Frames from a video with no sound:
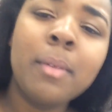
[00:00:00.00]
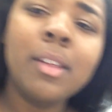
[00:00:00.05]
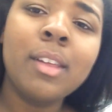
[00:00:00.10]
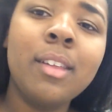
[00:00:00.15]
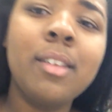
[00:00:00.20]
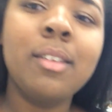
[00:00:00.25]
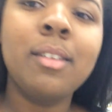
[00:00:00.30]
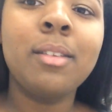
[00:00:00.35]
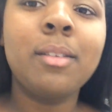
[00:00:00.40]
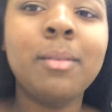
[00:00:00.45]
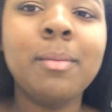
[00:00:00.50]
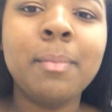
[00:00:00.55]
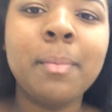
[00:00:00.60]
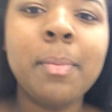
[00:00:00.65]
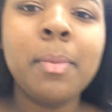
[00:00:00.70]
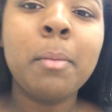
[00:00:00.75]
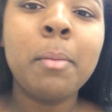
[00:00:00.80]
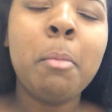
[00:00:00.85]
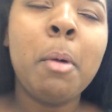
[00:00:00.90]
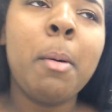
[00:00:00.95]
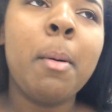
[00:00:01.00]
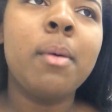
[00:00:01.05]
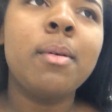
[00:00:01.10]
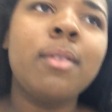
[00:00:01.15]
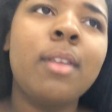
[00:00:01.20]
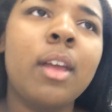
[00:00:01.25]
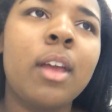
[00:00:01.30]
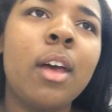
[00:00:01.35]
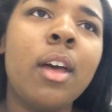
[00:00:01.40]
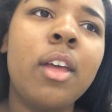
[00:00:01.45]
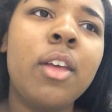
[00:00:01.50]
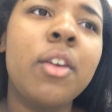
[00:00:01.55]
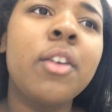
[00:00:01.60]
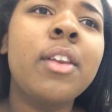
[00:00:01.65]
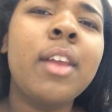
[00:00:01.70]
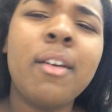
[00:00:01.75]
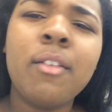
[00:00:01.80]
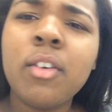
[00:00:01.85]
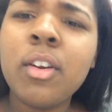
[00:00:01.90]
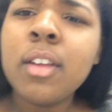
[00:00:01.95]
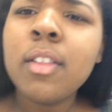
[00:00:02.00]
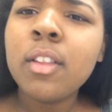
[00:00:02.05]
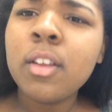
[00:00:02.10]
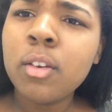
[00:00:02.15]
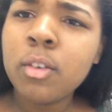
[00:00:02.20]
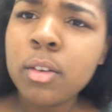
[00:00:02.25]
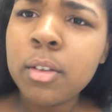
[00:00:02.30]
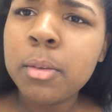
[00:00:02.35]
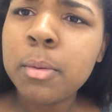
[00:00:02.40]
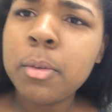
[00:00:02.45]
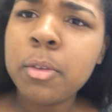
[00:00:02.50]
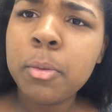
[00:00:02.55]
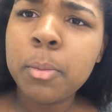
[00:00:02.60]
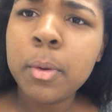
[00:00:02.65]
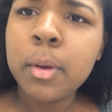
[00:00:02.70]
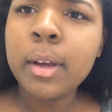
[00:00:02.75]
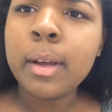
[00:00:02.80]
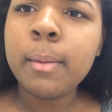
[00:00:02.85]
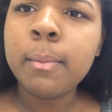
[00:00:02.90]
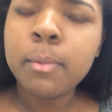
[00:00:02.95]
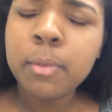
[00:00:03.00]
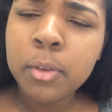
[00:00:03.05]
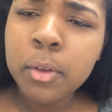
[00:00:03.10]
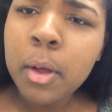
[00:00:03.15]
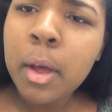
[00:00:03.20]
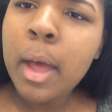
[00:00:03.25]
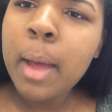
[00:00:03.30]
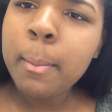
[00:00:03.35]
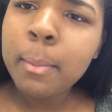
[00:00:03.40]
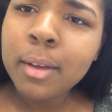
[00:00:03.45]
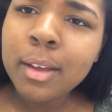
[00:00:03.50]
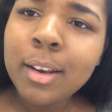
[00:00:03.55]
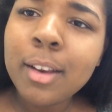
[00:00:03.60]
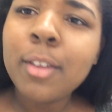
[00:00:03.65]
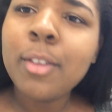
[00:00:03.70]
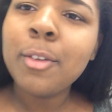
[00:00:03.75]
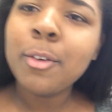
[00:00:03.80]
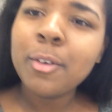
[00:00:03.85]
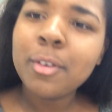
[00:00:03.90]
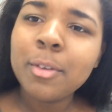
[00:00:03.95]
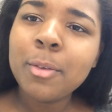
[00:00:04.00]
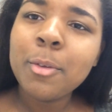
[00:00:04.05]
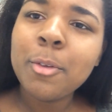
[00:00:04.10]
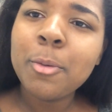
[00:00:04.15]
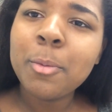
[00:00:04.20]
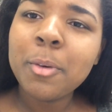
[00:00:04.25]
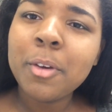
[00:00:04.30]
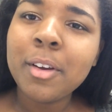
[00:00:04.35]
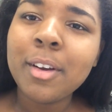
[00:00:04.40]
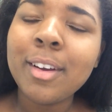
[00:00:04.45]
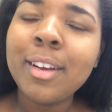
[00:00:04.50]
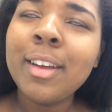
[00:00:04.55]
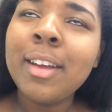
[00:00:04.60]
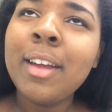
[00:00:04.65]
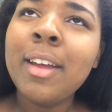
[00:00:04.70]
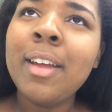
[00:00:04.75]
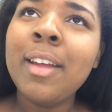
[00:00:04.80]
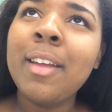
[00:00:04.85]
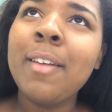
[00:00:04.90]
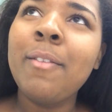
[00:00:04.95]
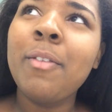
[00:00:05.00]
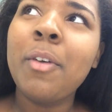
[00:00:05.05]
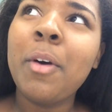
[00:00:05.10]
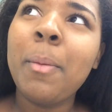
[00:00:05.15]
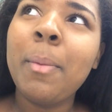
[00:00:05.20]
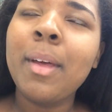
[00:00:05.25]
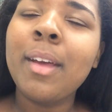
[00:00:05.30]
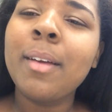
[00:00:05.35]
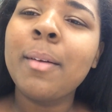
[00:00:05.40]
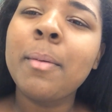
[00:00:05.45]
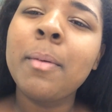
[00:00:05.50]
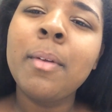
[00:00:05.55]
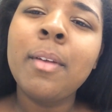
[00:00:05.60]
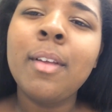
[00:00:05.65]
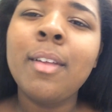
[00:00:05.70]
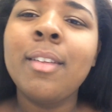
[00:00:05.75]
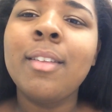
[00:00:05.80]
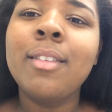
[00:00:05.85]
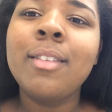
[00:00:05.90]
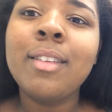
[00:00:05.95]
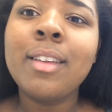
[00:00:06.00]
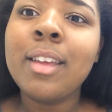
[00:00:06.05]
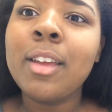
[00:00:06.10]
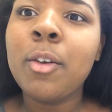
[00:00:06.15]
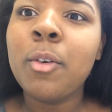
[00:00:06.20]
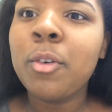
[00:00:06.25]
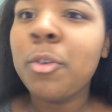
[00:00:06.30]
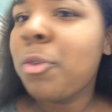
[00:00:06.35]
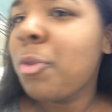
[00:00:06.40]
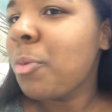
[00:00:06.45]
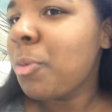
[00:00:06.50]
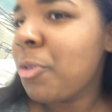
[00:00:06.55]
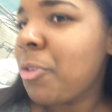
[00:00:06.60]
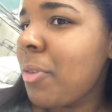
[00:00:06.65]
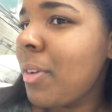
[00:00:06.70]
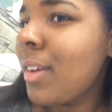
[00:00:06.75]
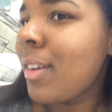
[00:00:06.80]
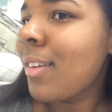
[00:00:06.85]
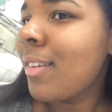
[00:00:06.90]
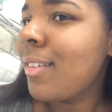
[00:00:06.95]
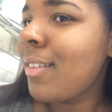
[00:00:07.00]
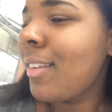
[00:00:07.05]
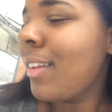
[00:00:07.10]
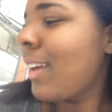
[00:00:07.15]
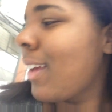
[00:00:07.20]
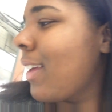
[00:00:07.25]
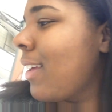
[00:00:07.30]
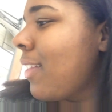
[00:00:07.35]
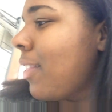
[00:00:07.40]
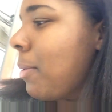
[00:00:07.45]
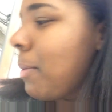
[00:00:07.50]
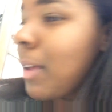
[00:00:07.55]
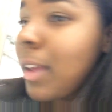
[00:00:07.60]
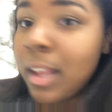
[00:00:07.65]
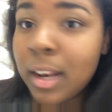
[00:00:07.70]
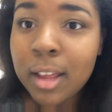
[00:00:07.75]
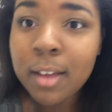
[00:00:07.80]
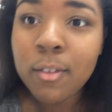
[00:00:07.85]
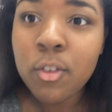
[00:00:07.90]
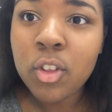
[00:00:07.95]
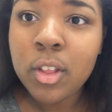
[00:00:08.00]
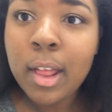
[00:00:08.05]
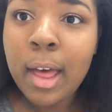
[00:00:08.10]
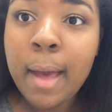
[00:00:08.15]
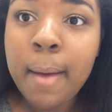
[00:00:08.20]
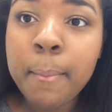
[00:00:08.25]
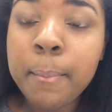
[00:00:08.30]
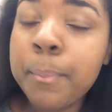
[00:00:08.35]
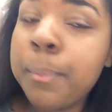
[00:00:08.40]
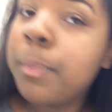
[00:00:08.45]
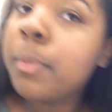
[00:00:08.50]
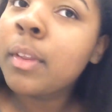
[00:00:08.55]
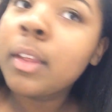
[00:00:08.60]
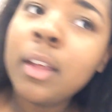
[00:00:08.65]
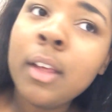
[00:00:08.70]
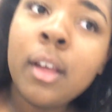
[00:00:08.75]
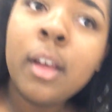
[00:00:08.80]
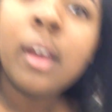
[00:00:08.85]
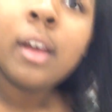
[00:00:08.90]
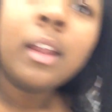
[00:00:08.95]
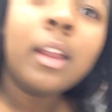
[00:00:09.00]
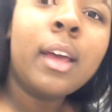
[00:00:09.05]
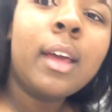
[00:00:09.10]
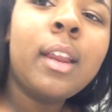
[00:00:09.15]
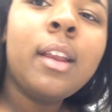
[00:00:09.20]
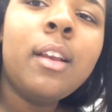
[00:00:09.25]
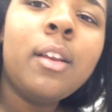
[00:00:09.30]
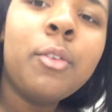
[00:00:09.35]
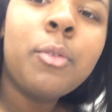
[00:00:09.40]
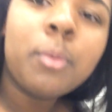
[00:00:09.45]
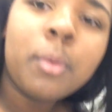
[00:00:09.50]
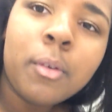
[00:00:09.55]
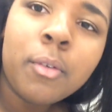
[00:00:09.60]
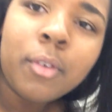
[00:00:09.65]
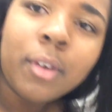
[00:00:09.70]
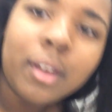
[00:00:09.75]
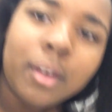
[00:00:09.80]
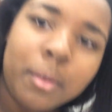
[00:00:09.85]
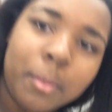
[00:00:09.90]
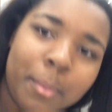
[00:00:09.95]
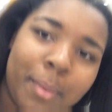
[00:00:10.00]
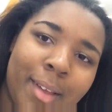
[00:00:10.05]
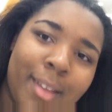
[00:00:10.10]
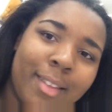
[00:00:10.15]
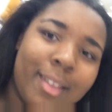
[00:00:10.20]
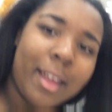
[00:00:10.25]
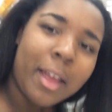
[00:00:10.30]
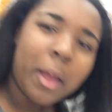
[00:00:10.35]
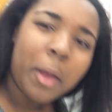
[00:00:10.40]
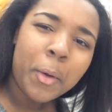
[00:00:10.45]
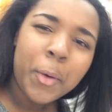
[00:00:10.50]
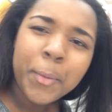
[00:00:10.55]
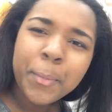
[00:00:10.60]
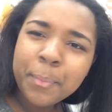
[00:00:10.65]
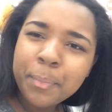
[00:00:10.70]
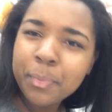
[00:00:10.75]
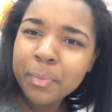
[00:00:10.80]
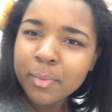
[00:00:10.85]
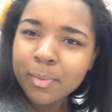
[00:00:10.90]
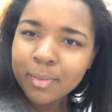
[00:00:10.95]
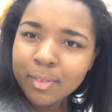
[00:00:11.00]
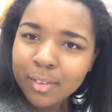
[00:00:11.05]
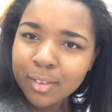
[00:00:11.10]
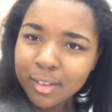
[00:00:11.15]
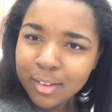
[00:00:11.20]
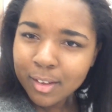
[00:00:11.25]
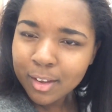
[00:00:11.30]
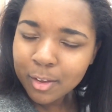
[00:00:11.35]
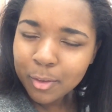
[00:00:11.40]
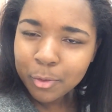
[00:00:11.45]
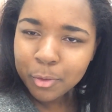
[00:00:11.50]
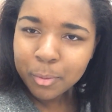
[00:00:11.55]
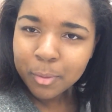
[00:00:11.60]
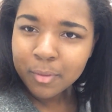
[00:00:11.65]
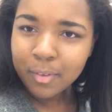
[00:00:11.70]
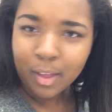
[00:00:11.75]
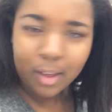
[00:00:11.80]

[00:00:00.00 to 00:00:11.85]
because my mom was like, oh, you're never in the Christmas spirit. So I'm gonna get in the Christmas spirit. And then I'm like singing Christmas music like at the beginning of July. And I kind of ditched my friend because like, since I used to be